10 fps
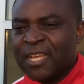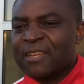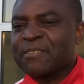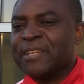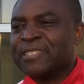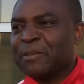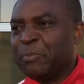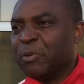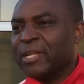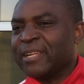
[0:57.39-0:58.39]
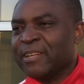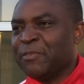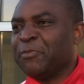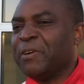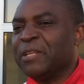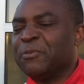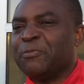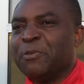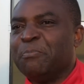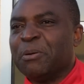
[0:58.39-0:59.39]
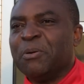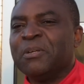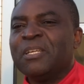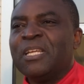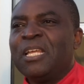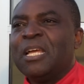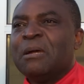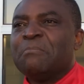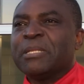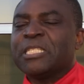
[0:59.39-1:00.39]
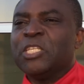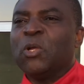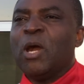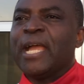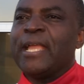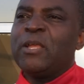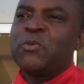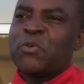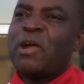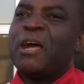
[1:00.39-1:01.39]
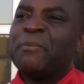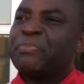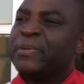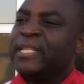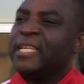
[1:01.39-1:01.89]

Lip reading: a great supporter, a great fan of football. But you know, I grew up in